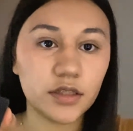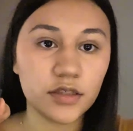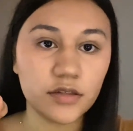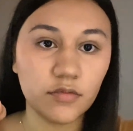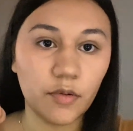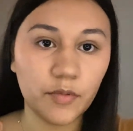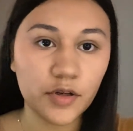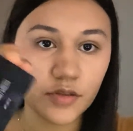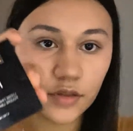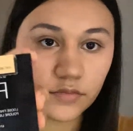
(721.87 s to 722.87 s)
This is the one we're
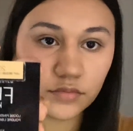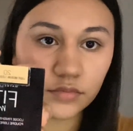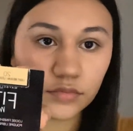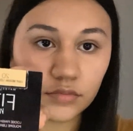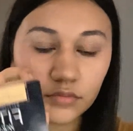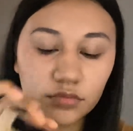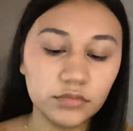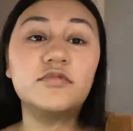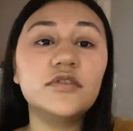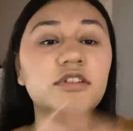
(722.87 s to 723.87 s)
using.
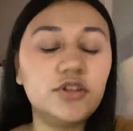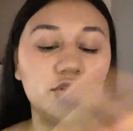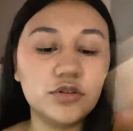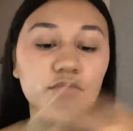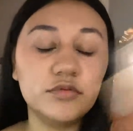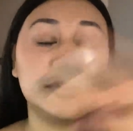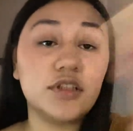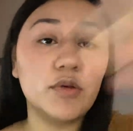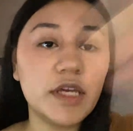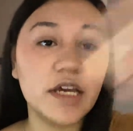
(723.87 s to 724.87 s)
It's
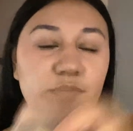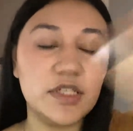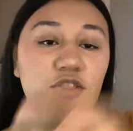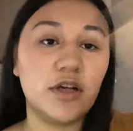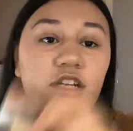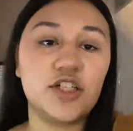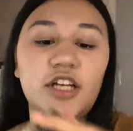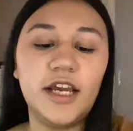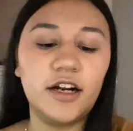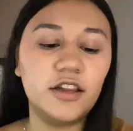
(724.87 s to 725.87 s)
low-key empty, so I gotta
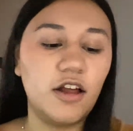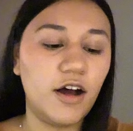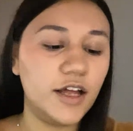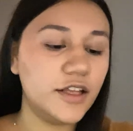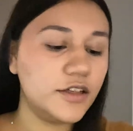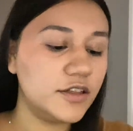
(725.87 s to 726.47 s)
shake it a lot.